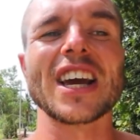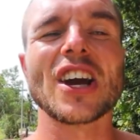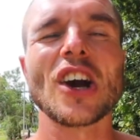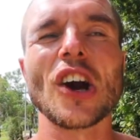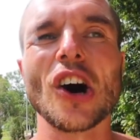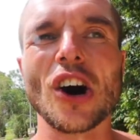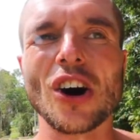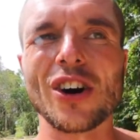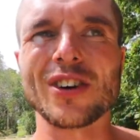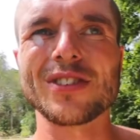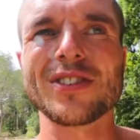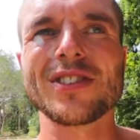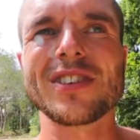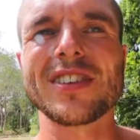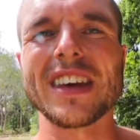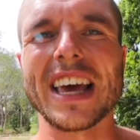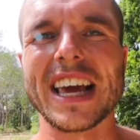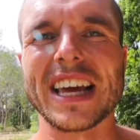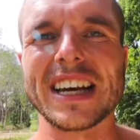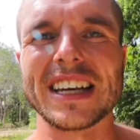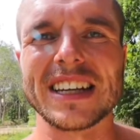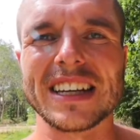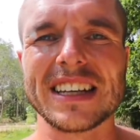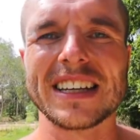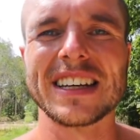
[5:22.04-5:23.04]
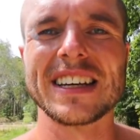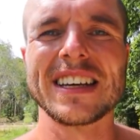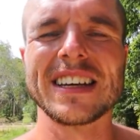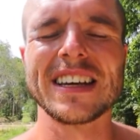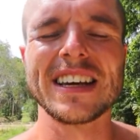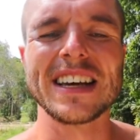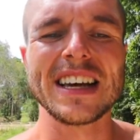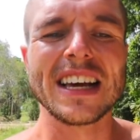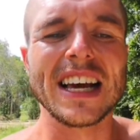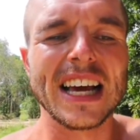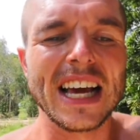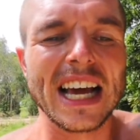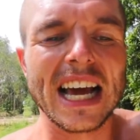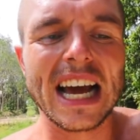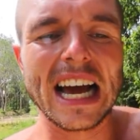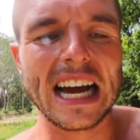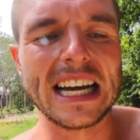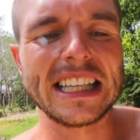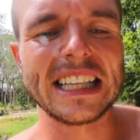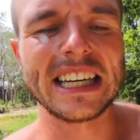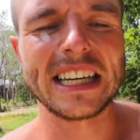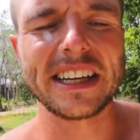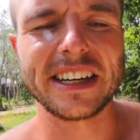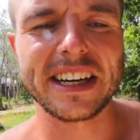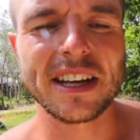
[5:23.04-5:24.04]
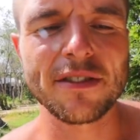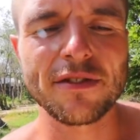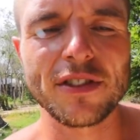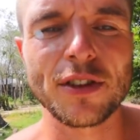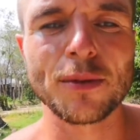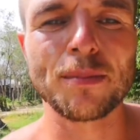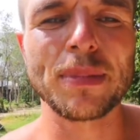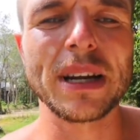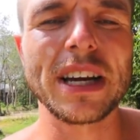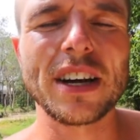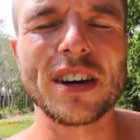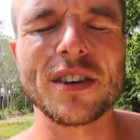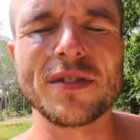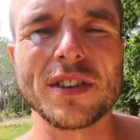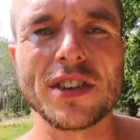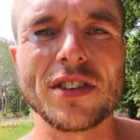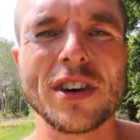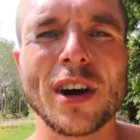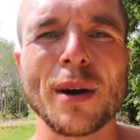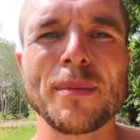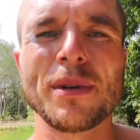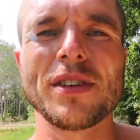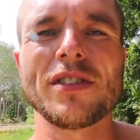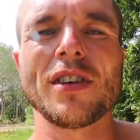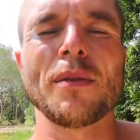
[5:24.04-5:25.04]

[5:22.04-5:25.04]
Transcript: content. And then inevitably over time it